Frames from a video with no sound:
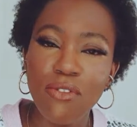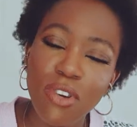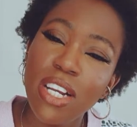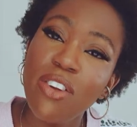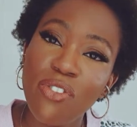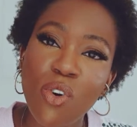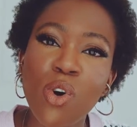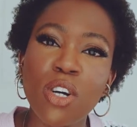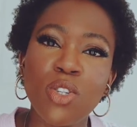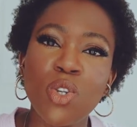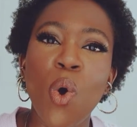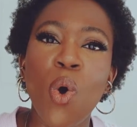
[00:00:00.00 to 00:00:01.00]
really
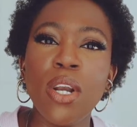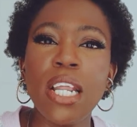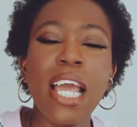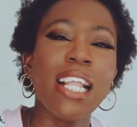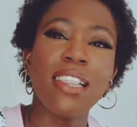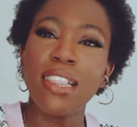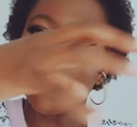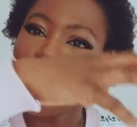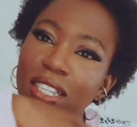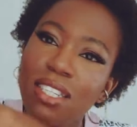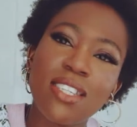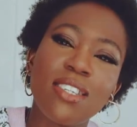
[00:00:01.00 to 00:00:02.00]
focused on, and
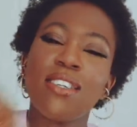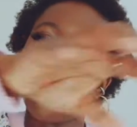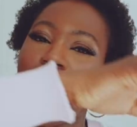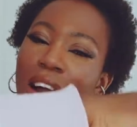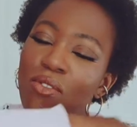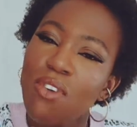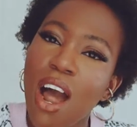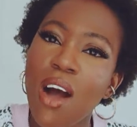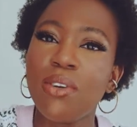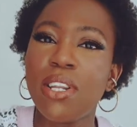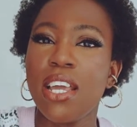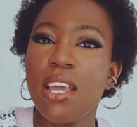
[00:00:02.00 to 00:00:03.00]
things
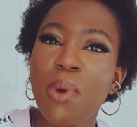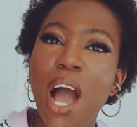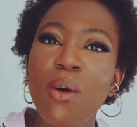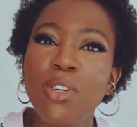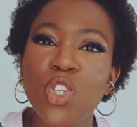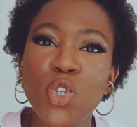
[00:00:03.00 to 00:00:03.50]
around him, how he's